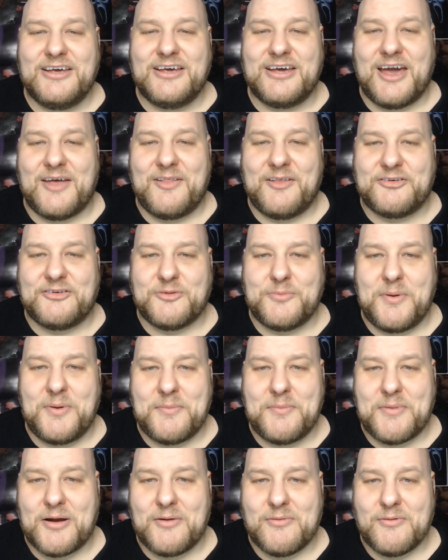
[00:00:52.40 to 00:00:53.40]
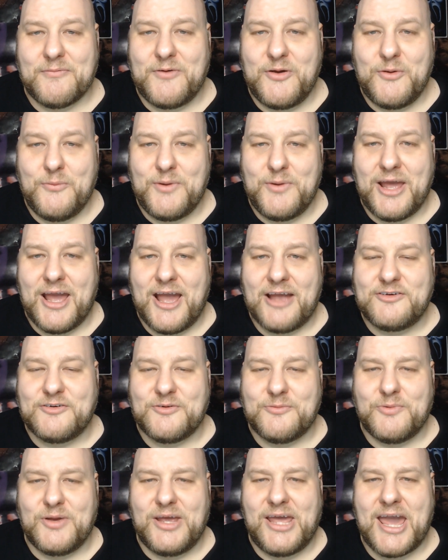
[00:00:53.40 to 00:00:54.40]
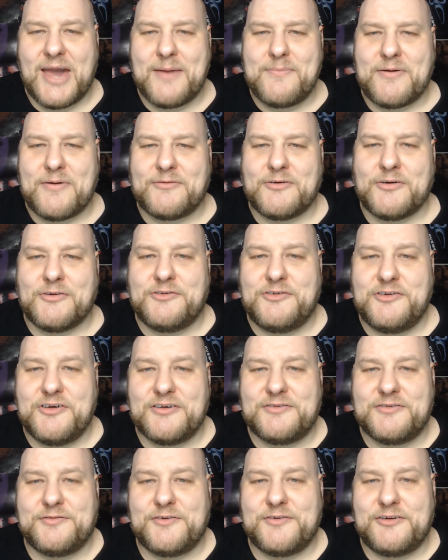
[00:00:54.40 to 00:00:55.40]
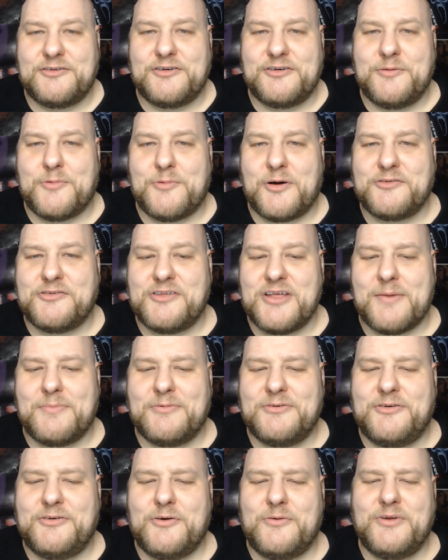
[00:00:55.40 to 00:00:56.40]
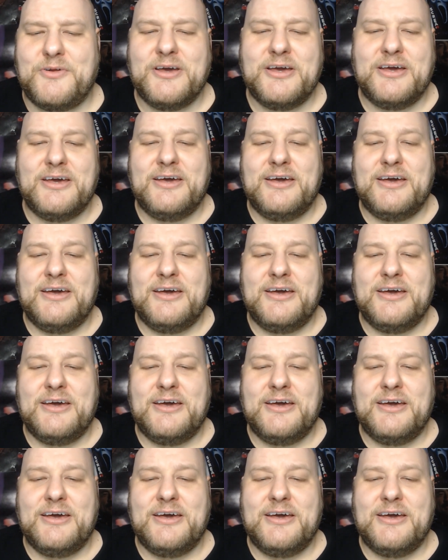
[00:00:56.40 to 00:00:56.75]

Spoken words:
And this will be my review, reaction, recap after just finishing watching the episode.